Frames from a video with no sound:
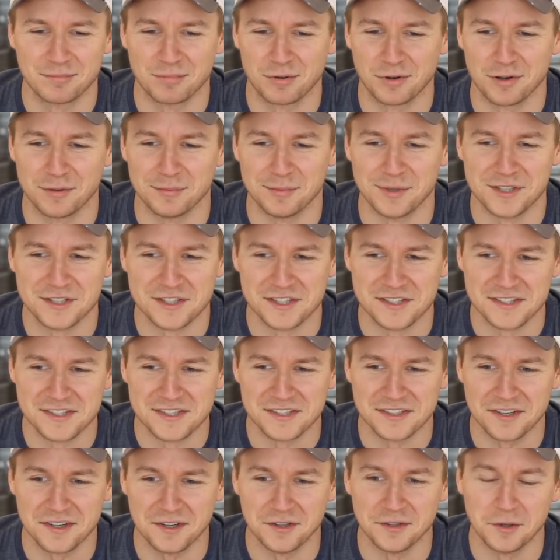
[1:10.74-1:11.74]
pretty much
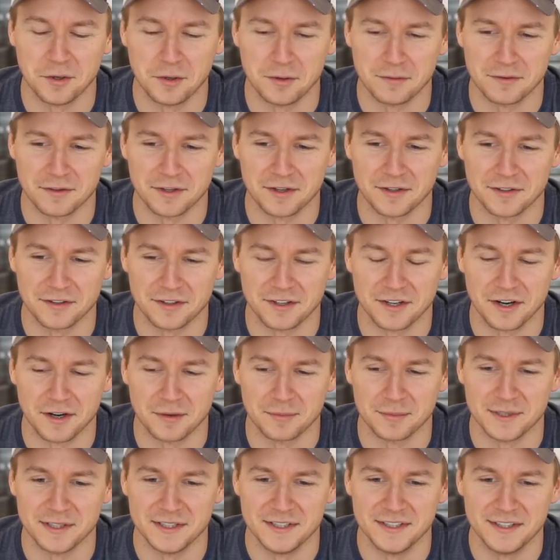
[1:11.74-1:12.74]
installed over other
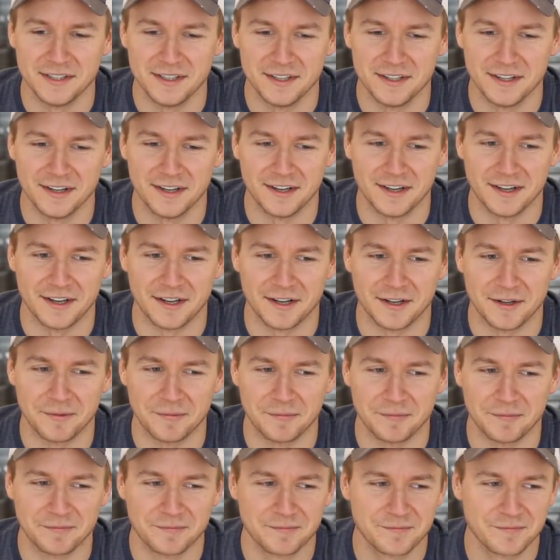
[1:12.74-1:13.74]
carpet.
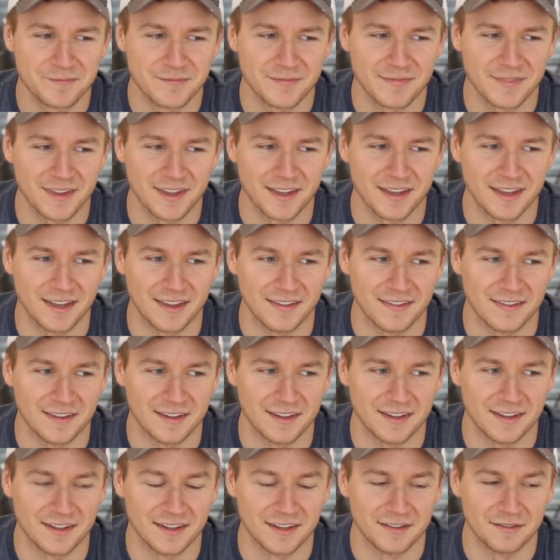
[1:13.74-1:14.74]
And
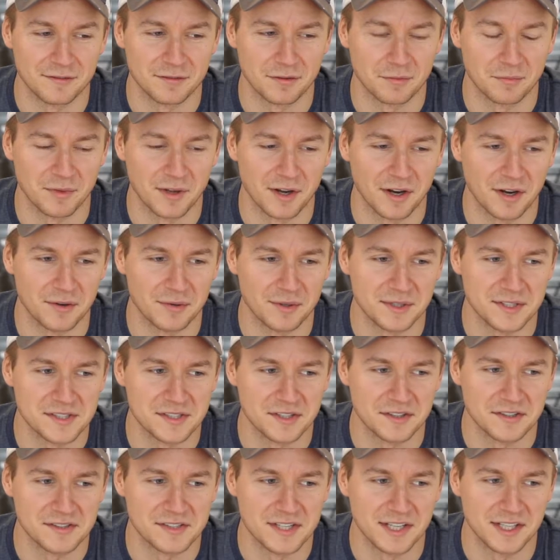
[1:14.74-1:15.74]
then from there we
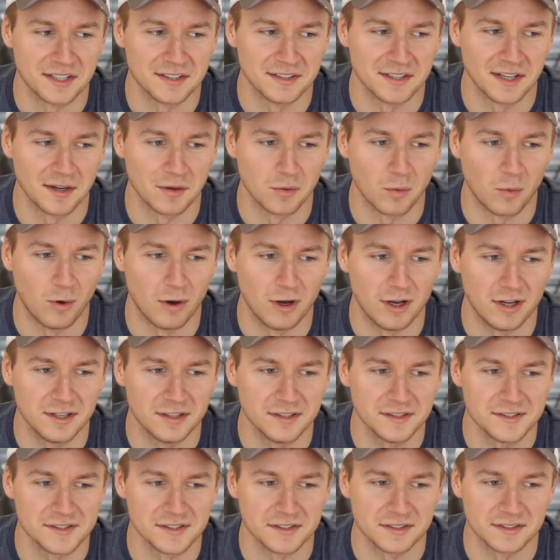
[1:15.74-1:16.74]
started taking down
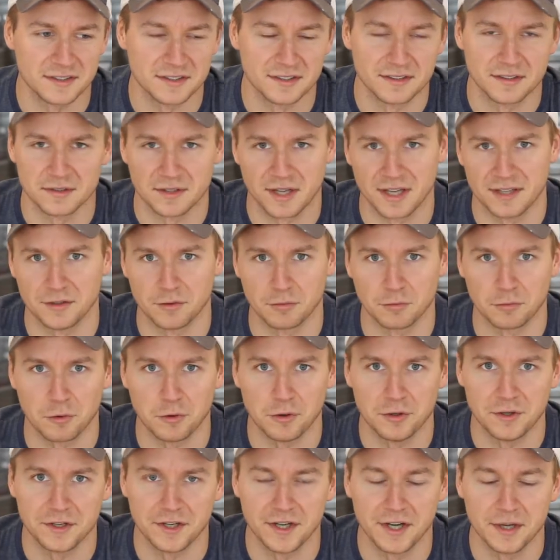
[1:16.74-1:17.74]
walls and had to
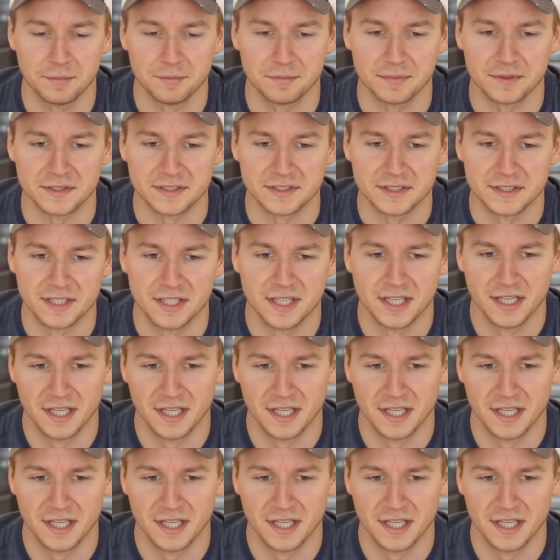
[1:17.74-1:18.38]
roll it up and